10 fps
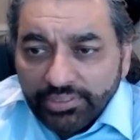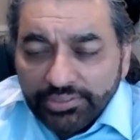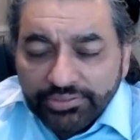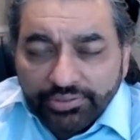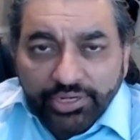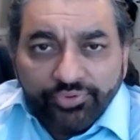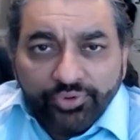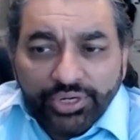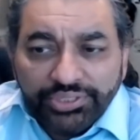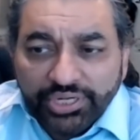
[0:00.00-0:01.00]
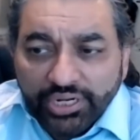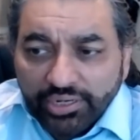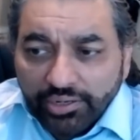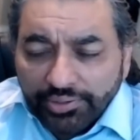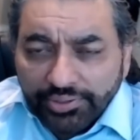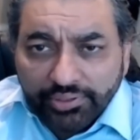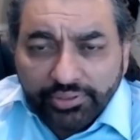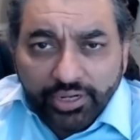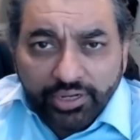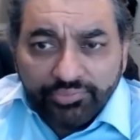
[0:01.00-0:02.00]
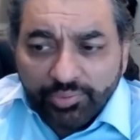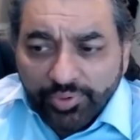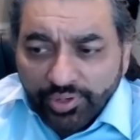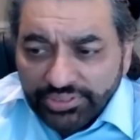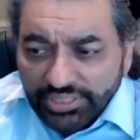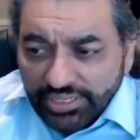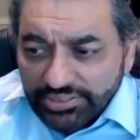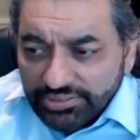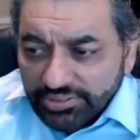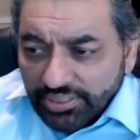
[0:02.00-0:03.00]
to info@challalaw.com. I apologize.